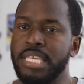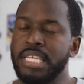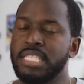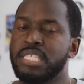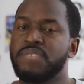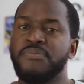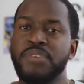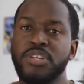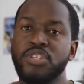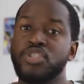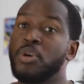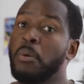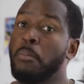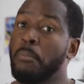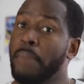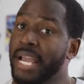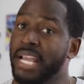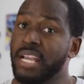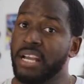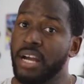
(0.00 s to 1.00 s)
this feature
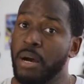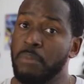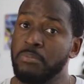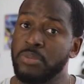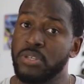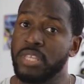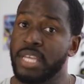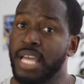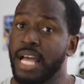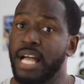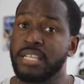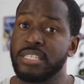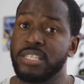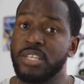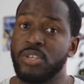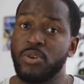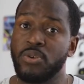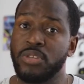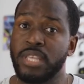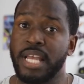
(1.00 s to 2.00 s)
might come to the
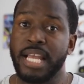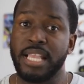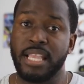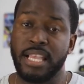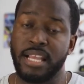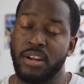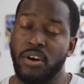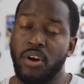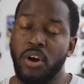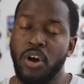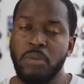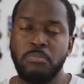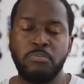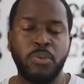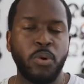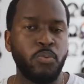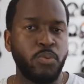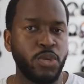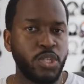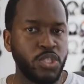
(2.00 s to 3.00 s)
Galaxy Note 9 later on,
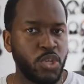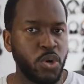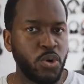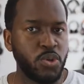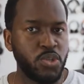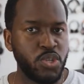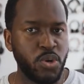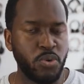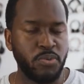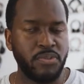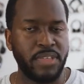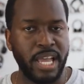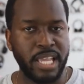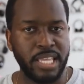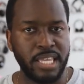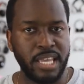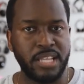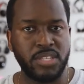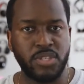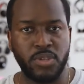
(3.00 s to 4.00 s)
but we don't know
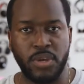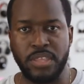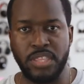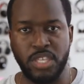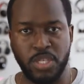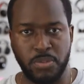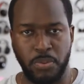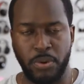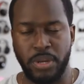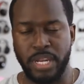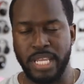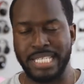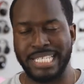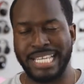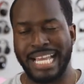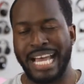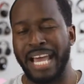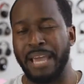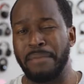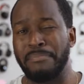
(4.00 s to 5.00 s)
that yet. So at this point in
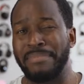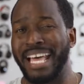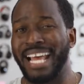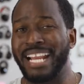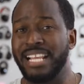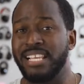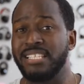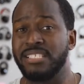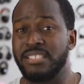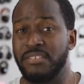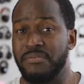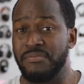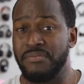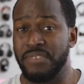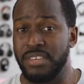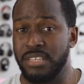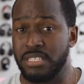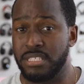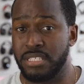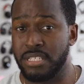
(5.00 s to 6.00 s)
time, that is a
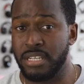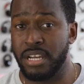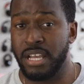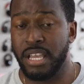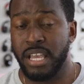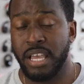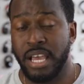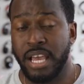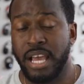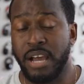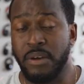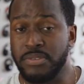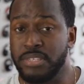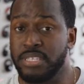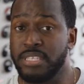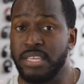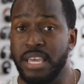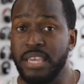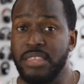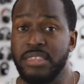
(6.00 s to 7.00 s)
feature I would
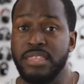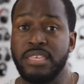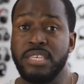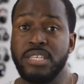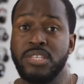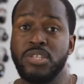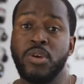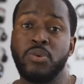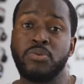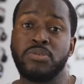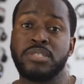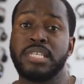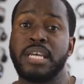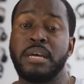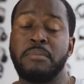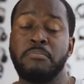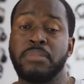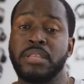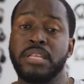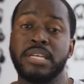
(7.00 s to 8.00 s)
say the Note
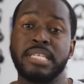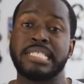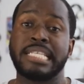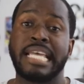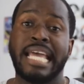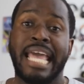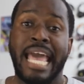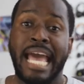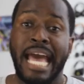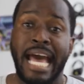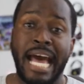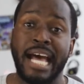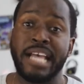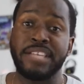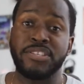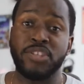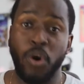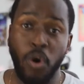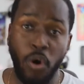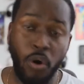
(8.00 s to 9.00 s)
10 Plus
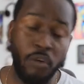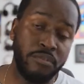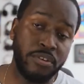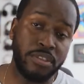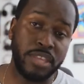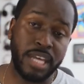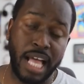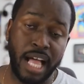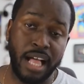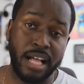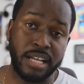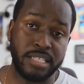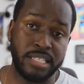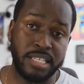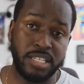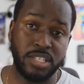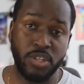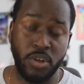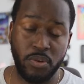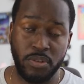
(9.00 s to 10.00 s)
has over the
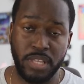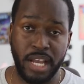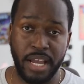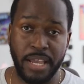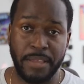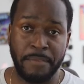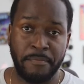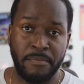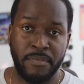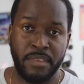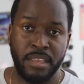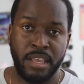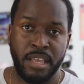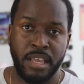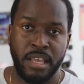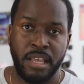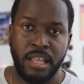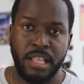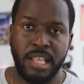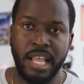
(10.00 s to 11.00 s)
Galaxy Note 9.
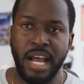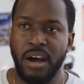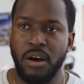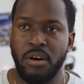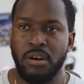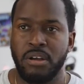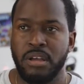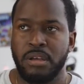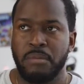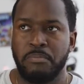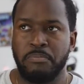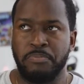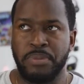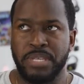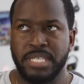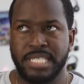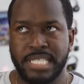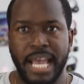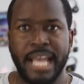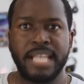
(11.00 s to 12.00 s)
Now,
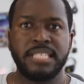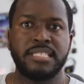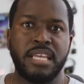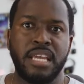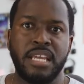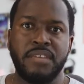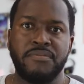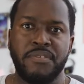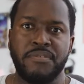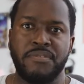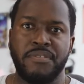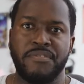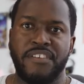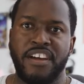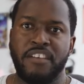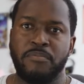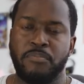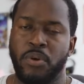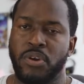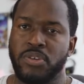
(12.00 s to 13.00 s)
besides the
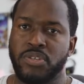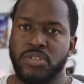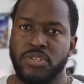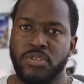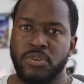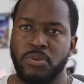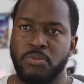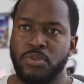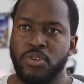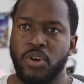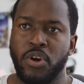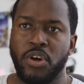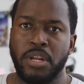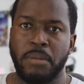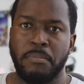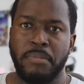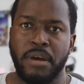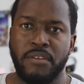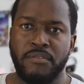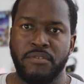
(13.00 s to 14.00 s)
855 processor, we're
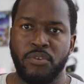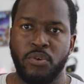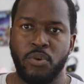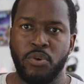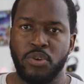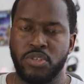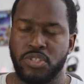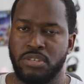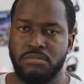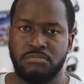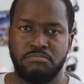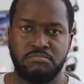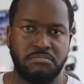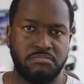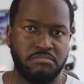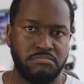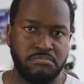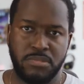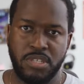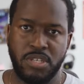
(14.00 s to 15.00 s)
talking about, of course,
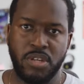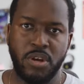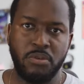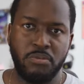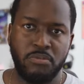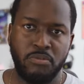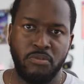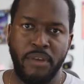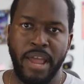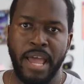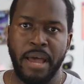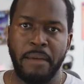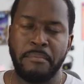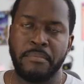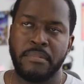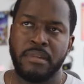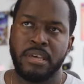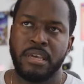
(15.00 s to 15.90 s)
you know, RAM.